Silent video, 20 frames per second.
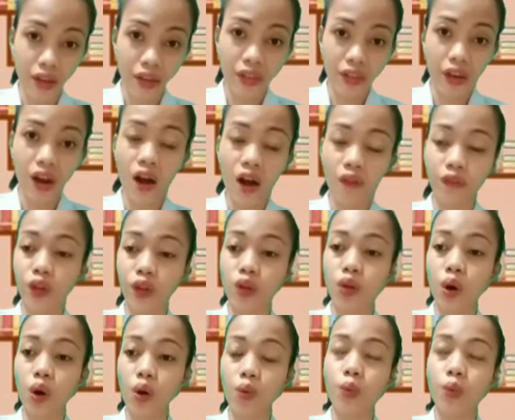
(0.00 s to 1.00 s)
They have a
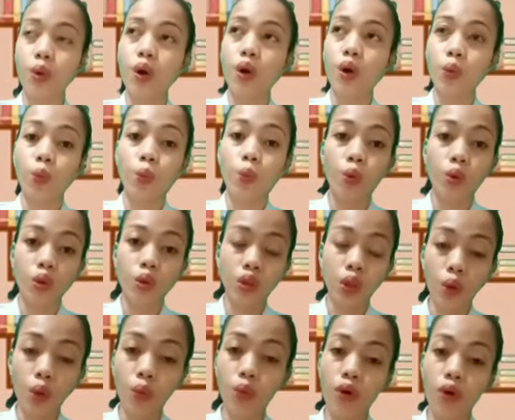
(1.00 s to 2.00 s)
low
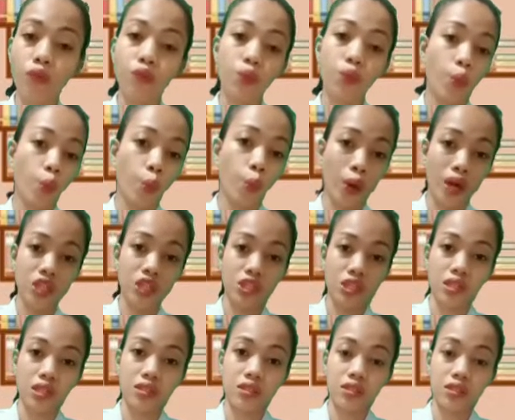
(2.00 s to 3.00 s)
of
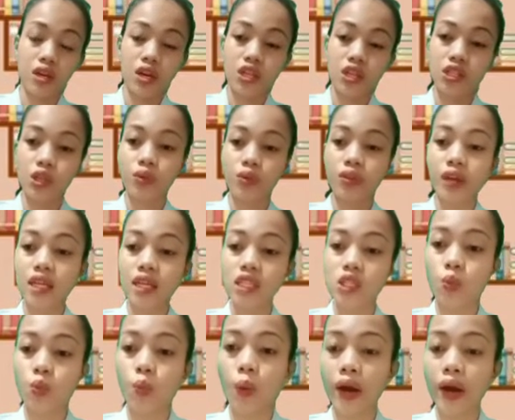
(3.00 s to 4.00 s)
wages. So
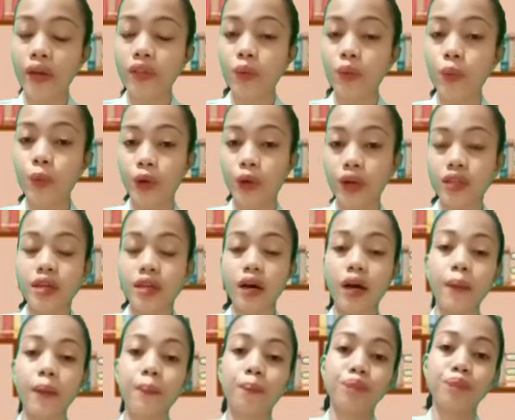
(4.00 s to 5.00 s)
that's why
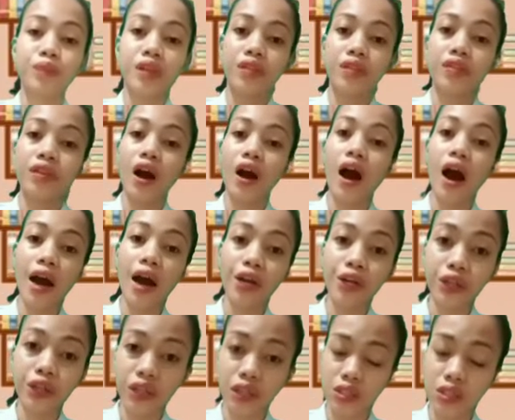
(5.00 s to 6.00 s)
the
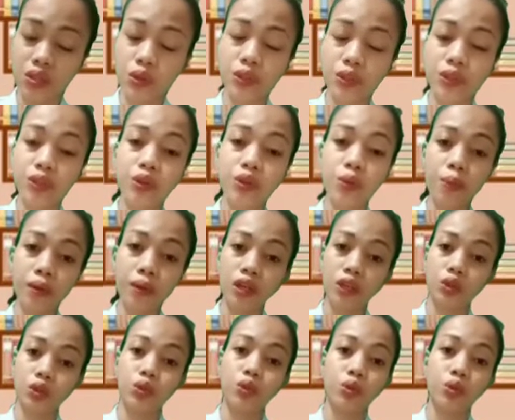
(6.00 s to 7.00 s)
higher class or the
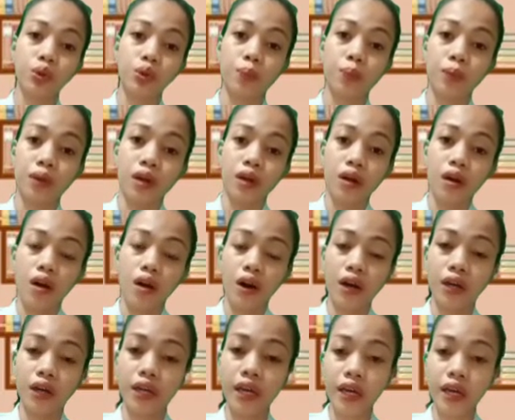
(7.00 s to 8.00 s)
dominant group
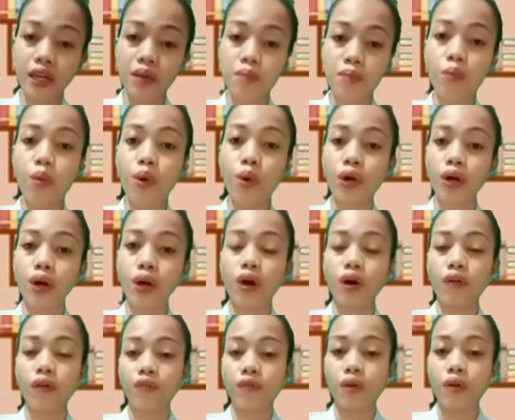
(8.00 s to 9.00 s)
are getting more
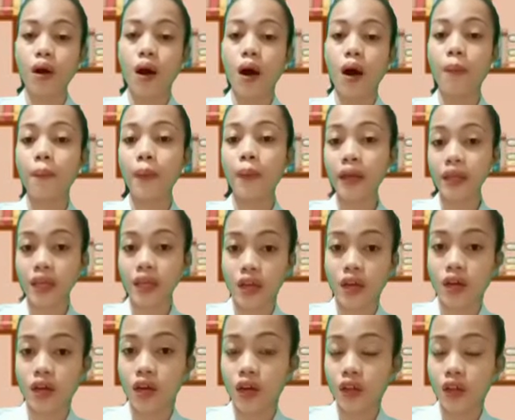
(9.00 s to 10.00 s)
of a
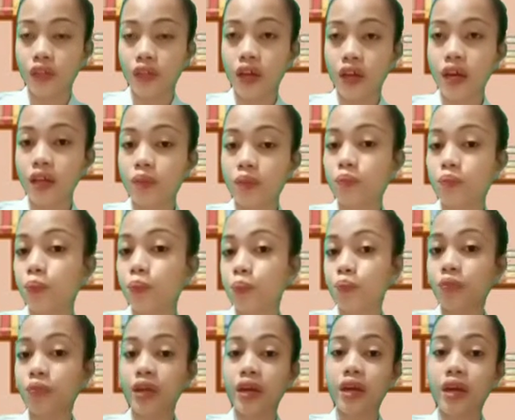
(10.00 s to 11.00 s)
money. They
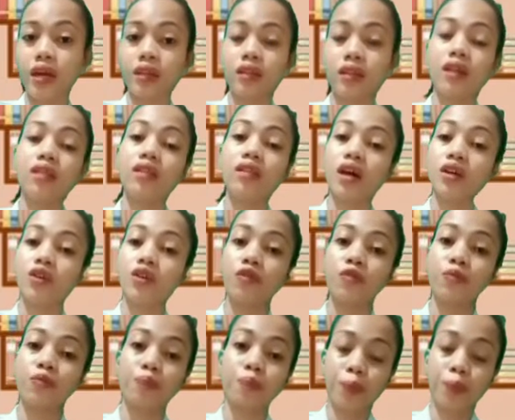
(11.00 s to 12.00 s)
get a lot
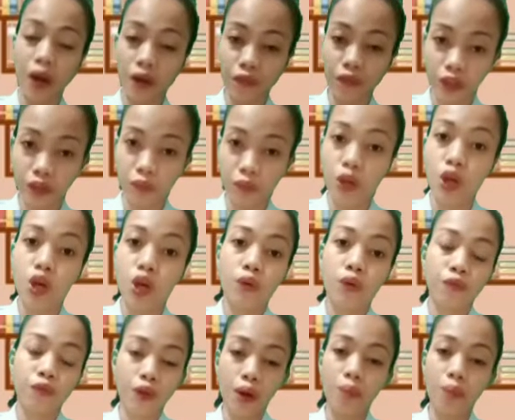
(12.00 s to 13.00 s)
of profit
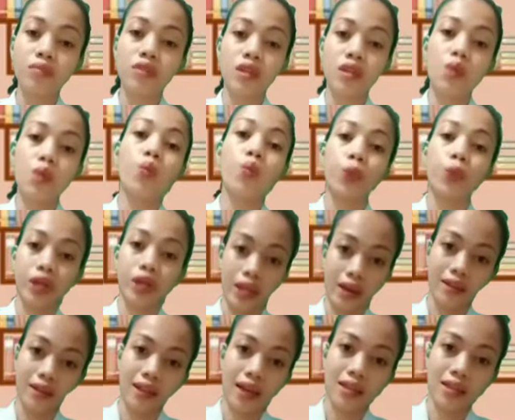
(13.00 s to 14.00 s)
from the
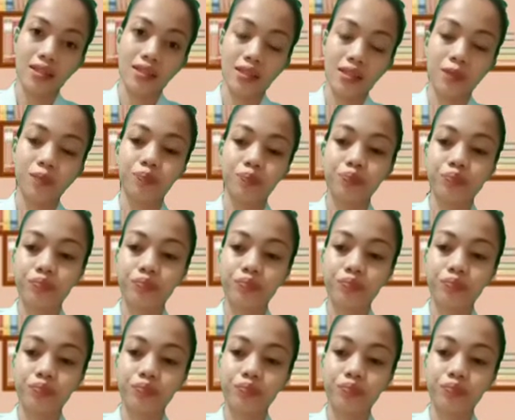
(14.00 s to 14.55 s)
working class.